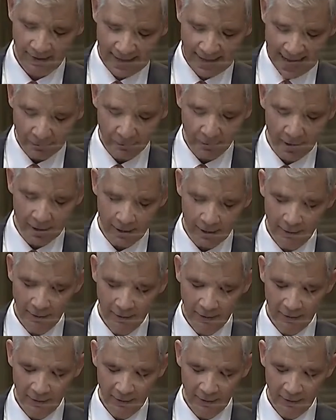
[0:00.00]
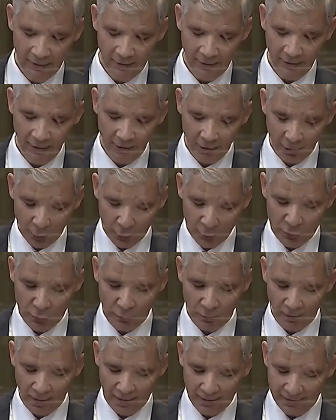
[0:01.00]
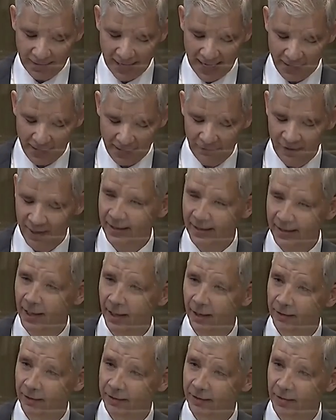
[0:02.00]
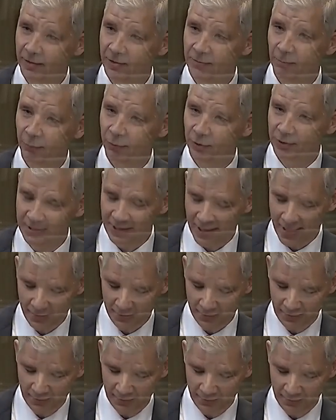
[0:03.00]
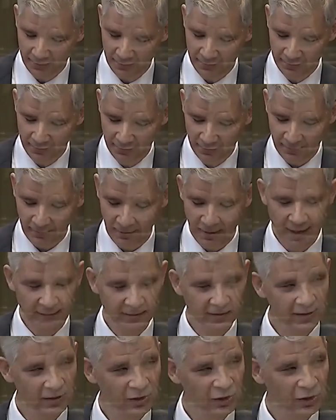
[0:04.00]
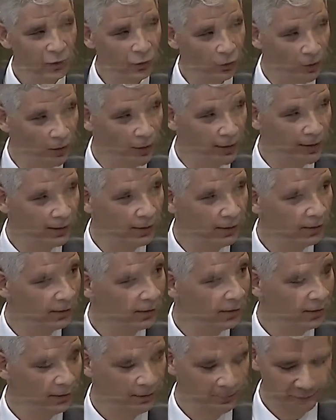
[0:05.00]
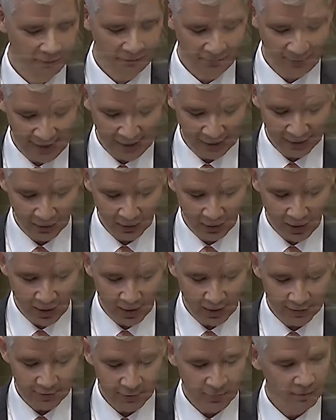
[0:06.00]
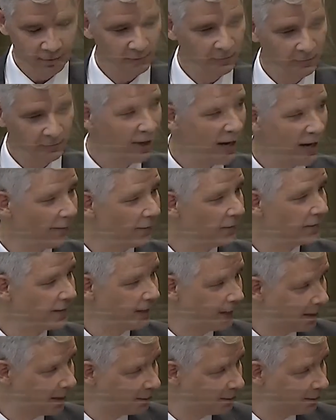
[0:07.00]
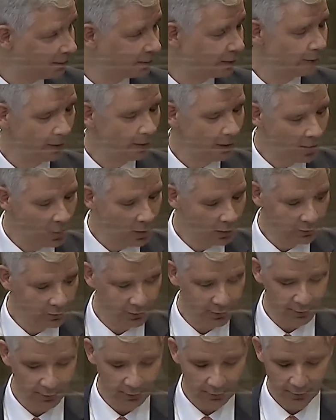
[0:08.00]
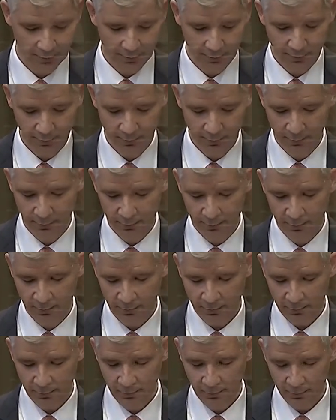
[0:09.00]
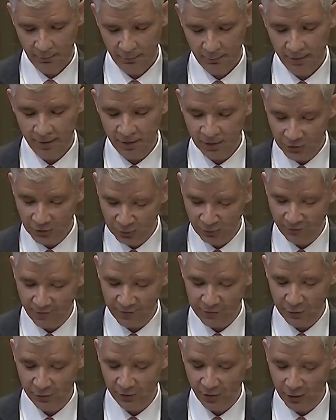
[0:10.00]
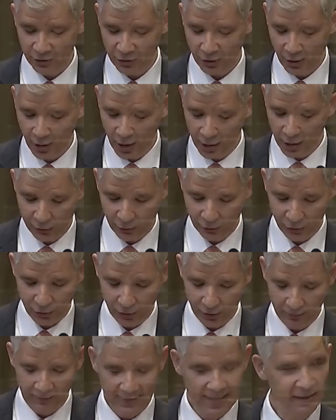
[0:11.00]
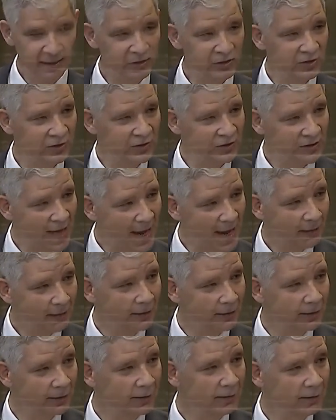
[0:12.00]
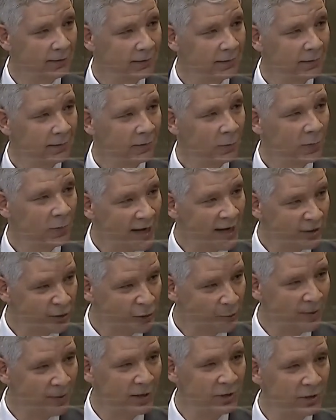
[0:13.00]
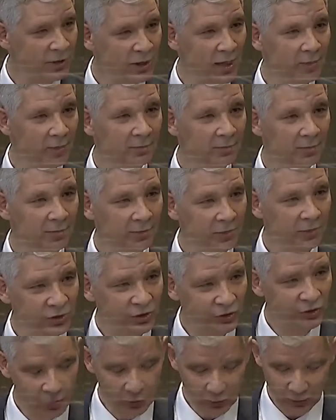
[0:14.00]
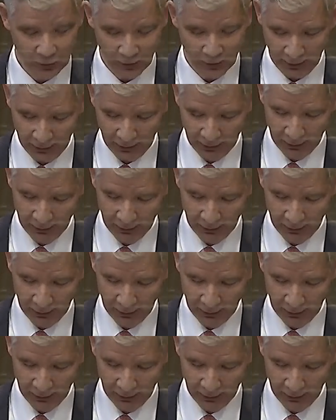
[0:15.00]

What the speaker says: That right includes the right to have that heritage protected, not destroyed, vandalized, or have its character altered. Yet, as Professor Darjan also showed, that is exactly what Azerbaijan is doing